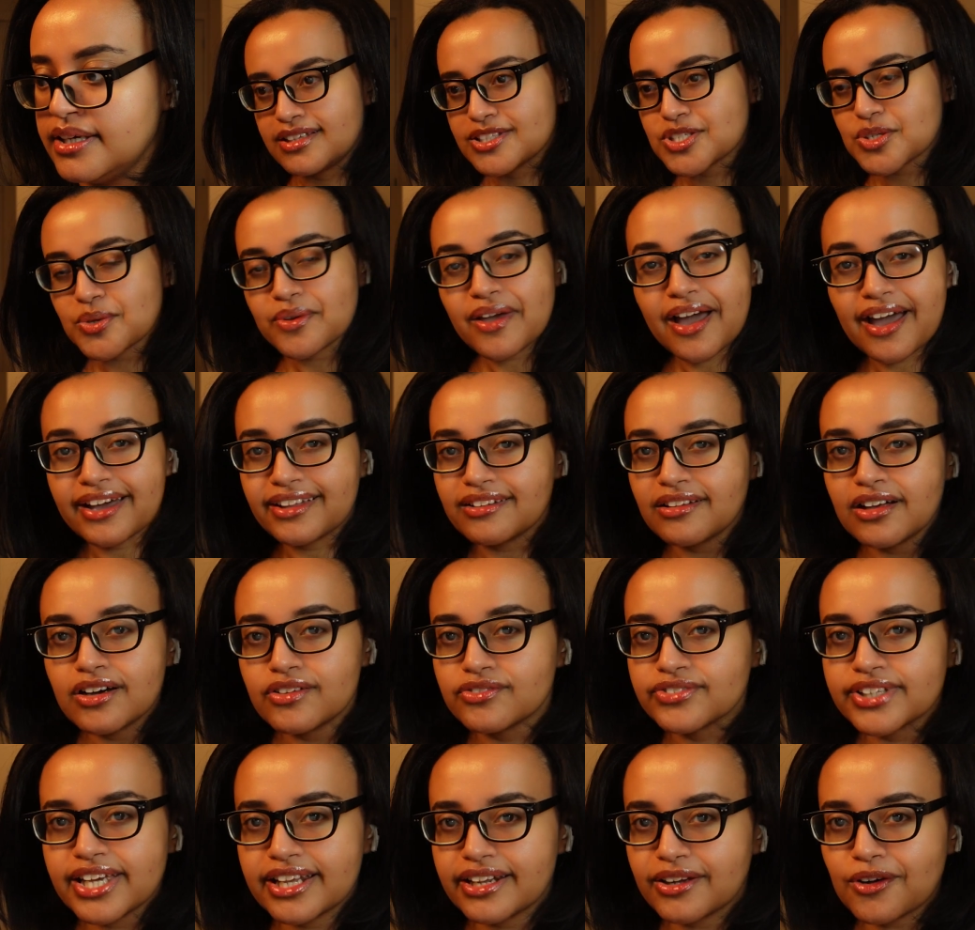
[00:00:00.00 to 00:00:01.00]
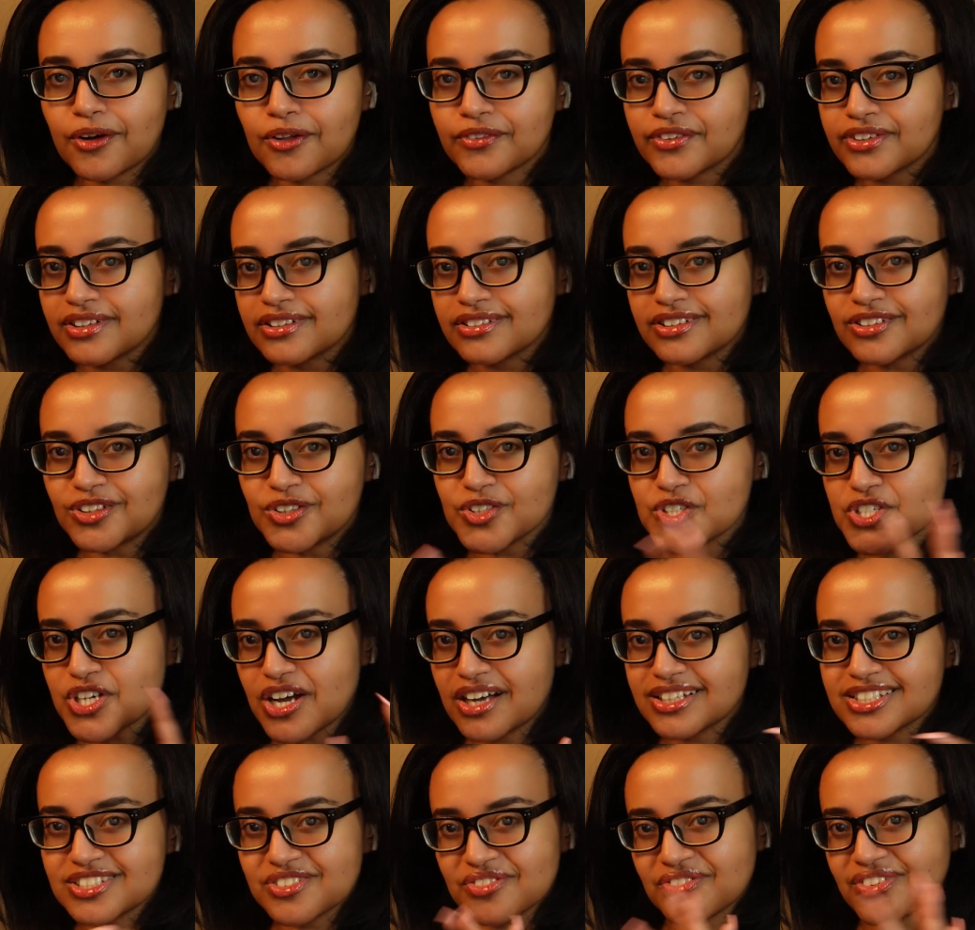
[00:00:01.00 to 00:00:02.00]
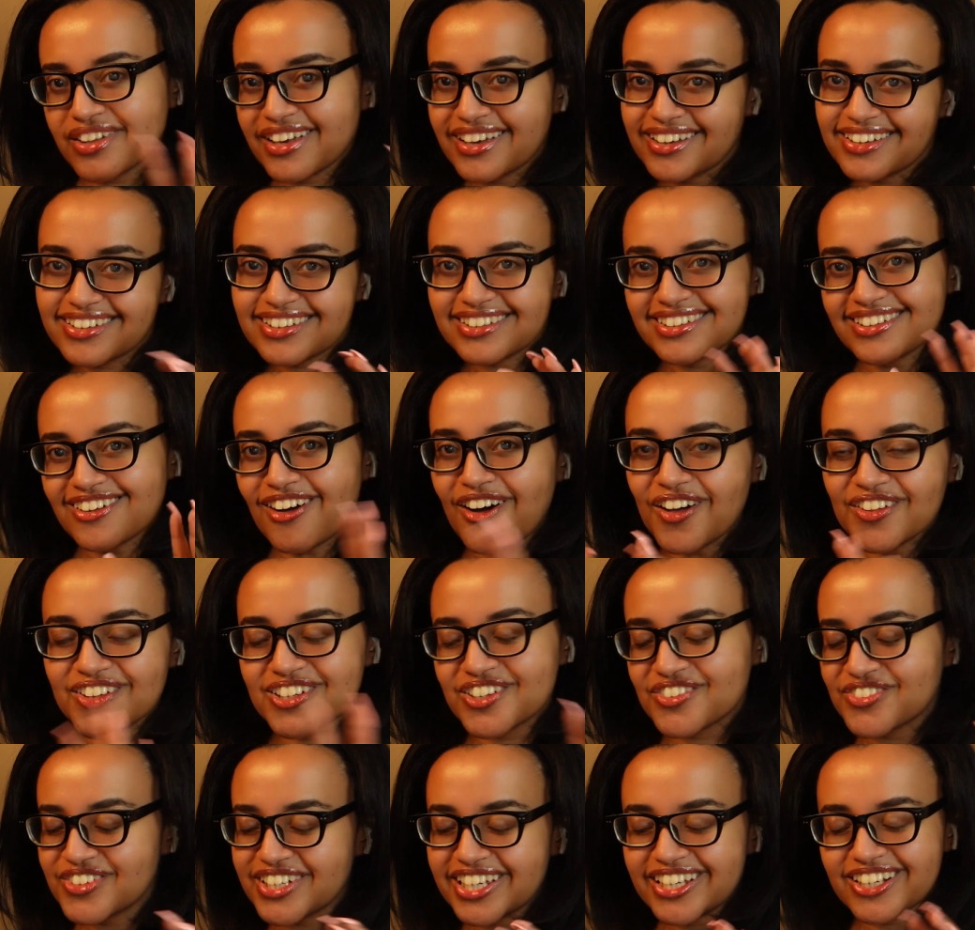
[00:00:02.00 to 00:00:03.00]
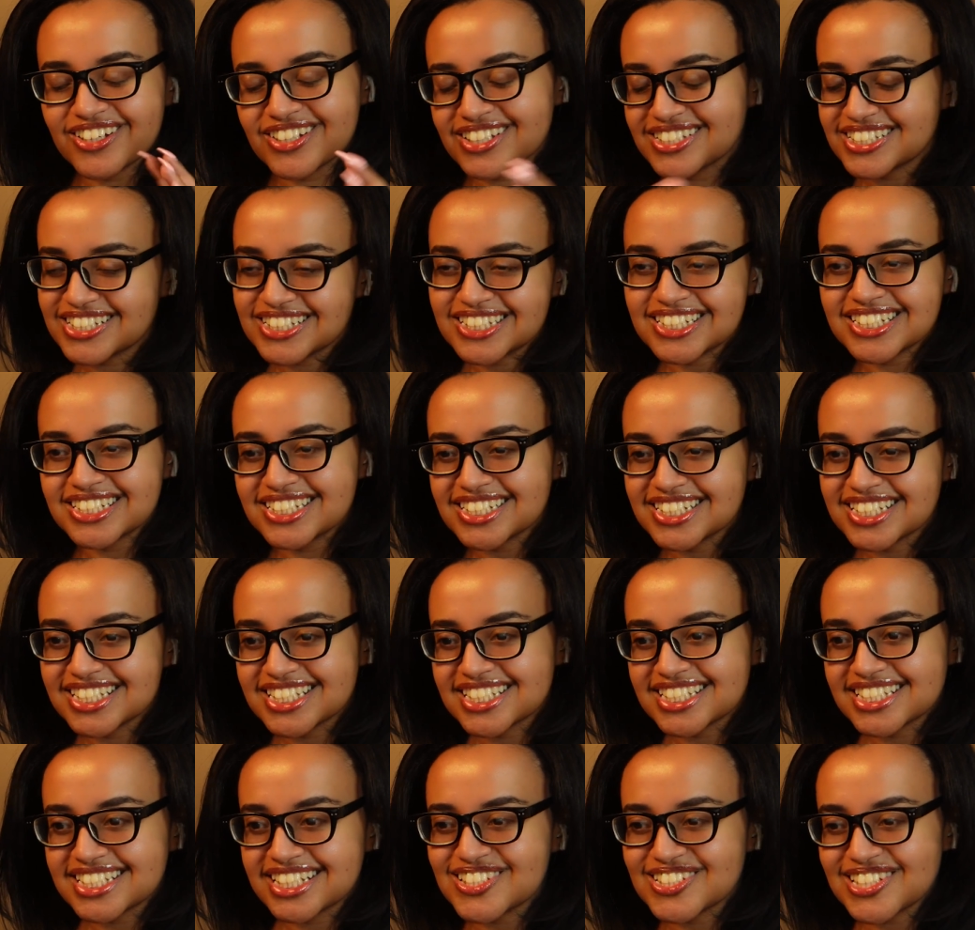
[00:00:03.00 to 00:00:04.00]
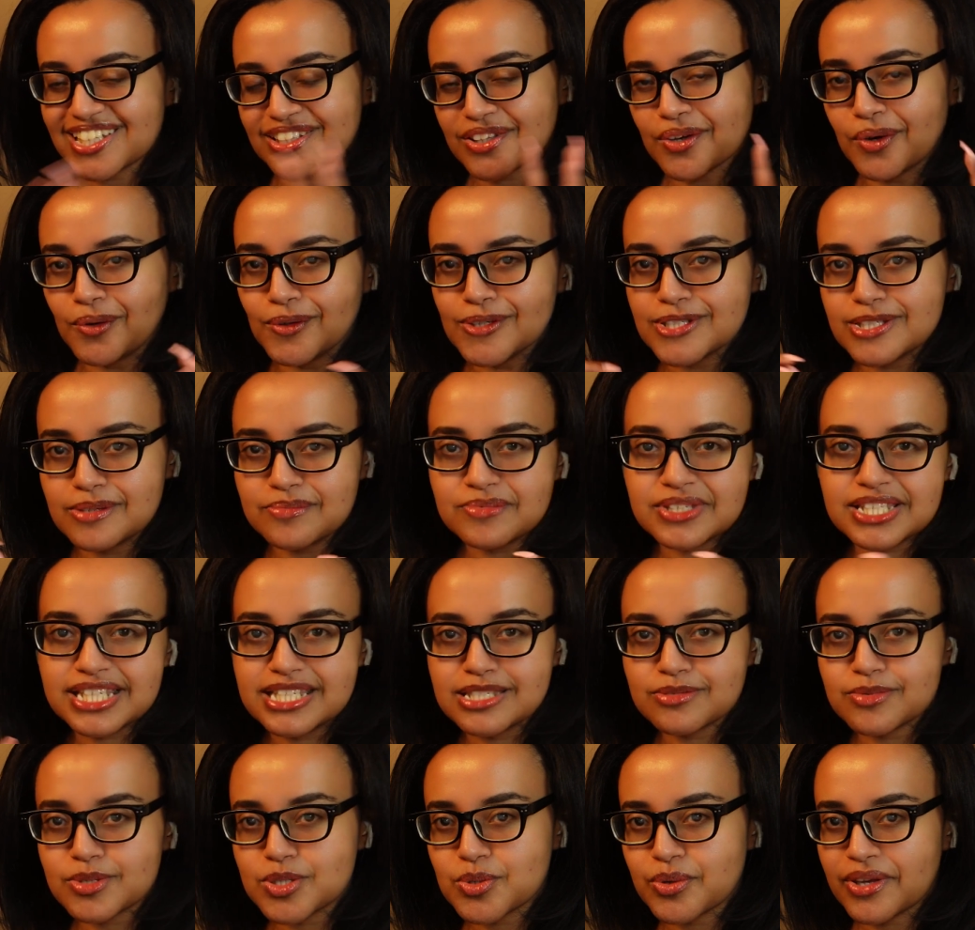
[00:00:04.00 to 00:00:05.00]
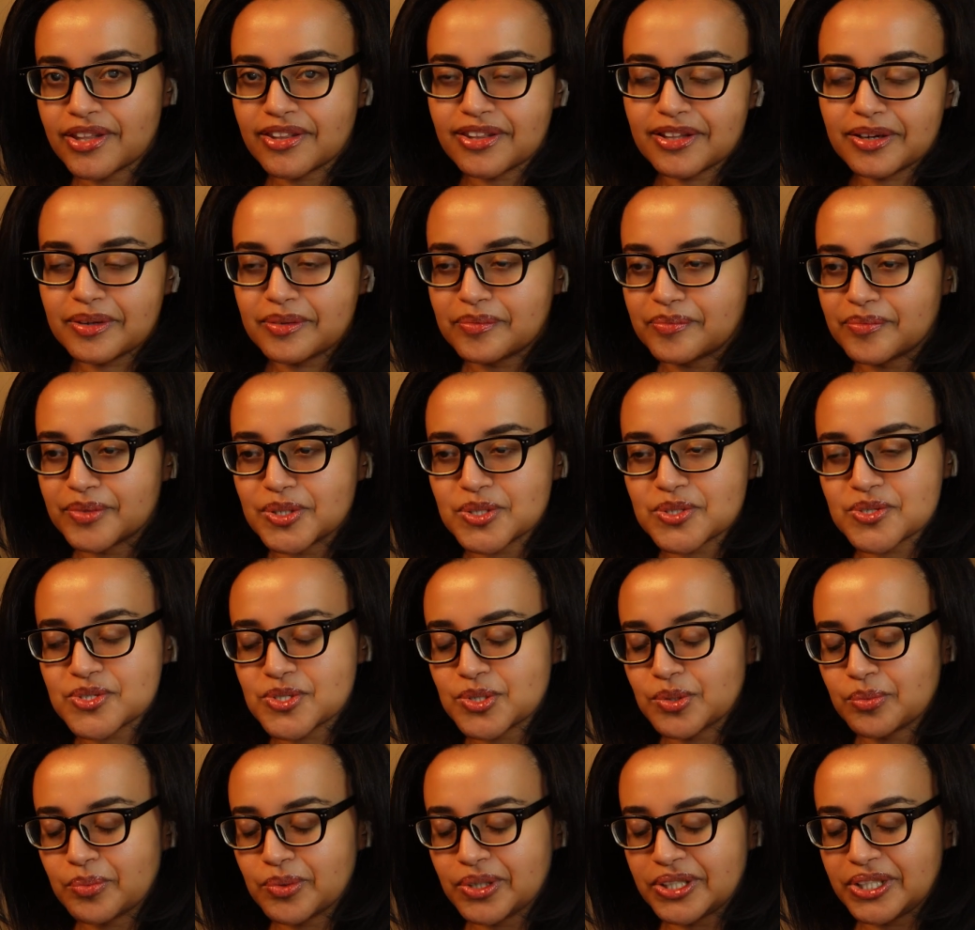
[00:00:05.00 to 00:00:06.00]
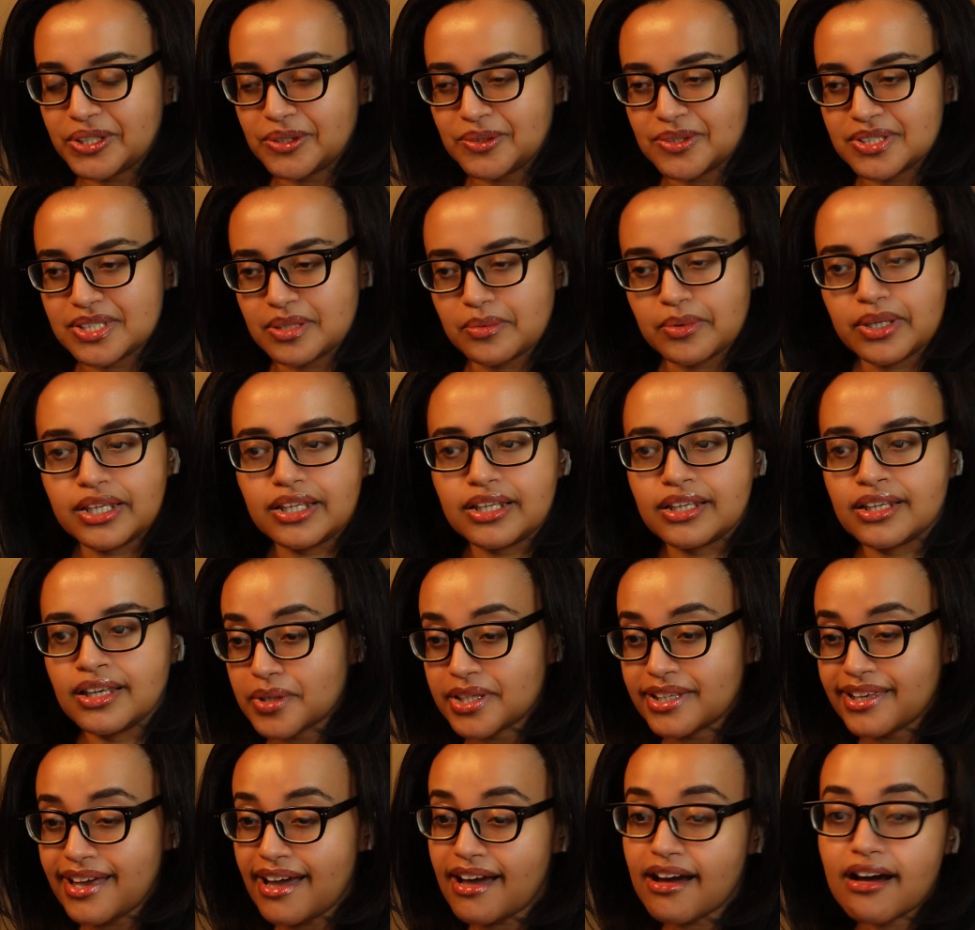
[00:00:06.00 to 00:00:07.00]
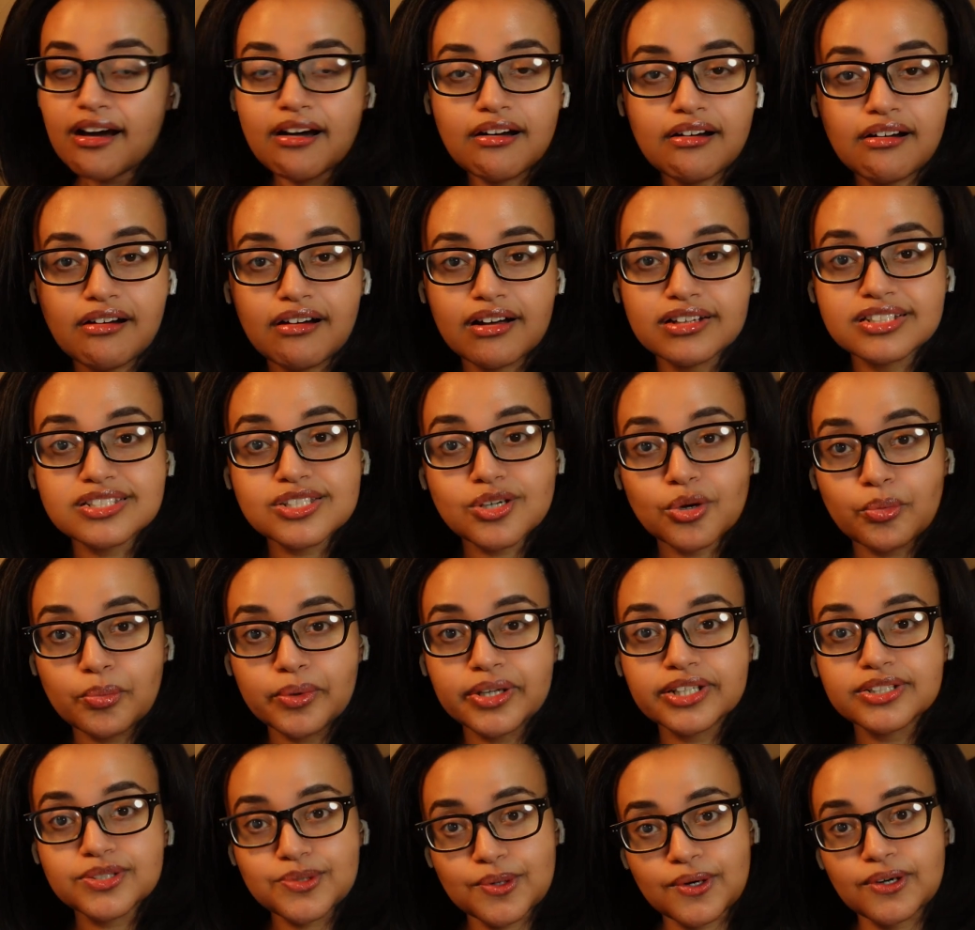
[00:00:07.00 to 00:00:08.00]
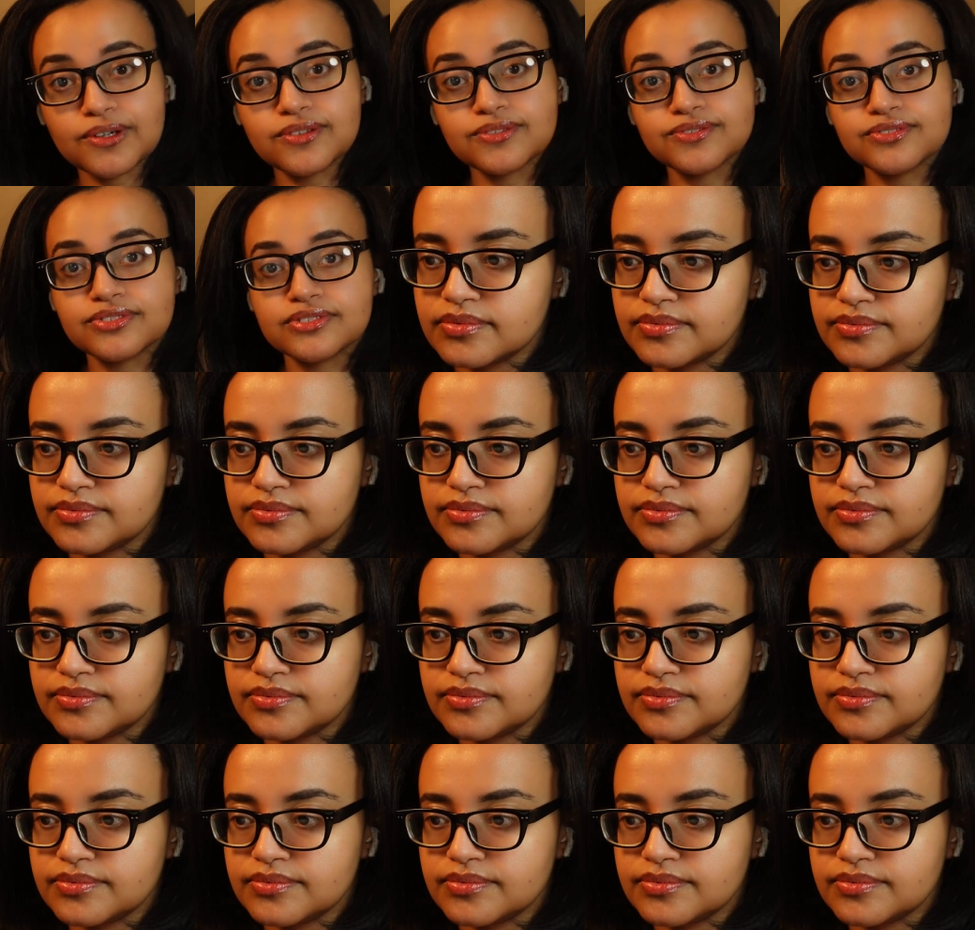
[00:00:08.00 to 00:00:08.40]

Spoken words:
And so yeah, I love getting all the little shots of like all the different characters, just like the wholesome scenes between them. Those were super cute to me. But yeah, on to opening 12.